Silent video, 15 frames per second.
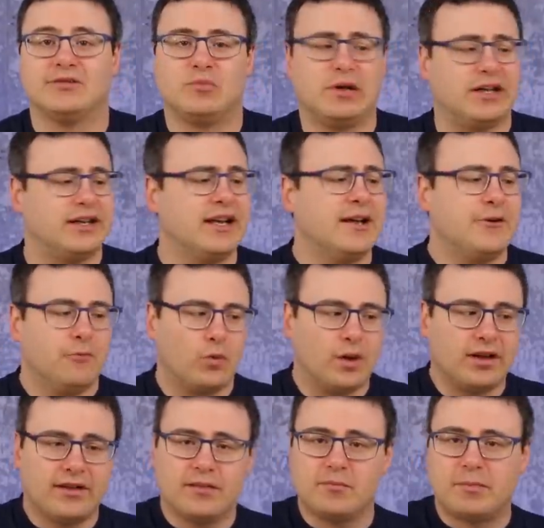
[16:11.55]
But one
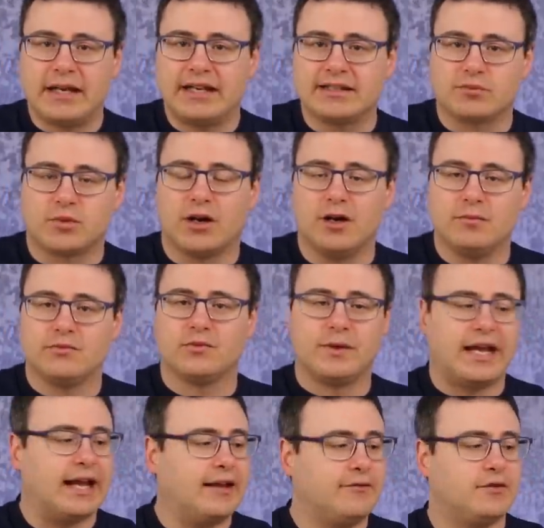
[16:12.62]
of the biggest problems we
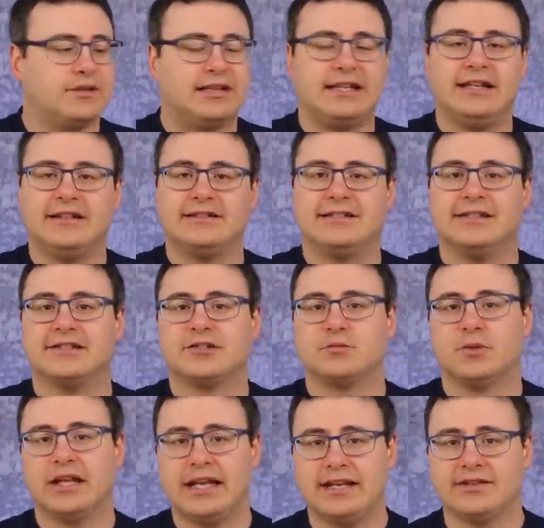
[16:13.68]
have with these
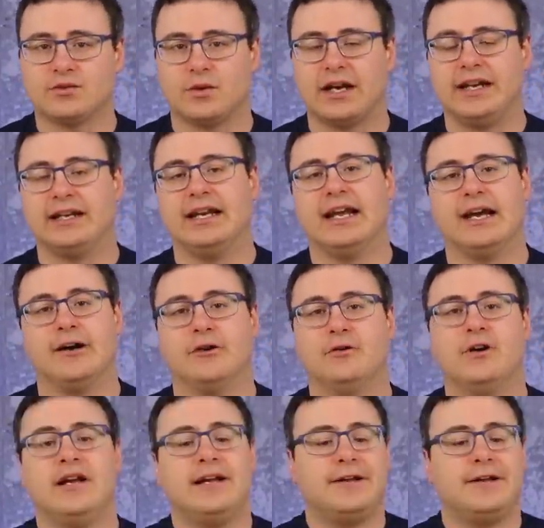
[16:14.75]
displays right now